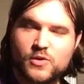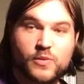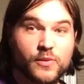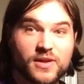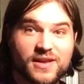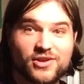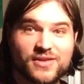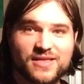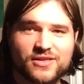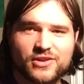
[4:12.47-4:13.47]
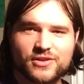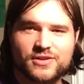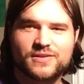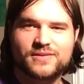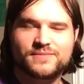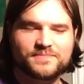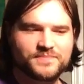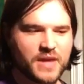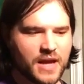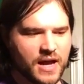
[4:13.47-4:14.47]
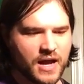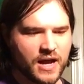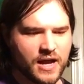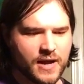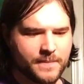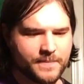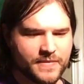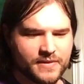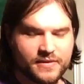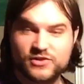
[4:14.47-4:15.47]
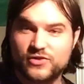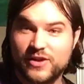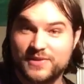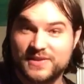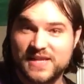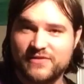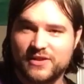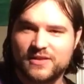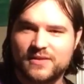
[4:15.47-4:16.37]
We really hear that third. Let's try it with the 7th.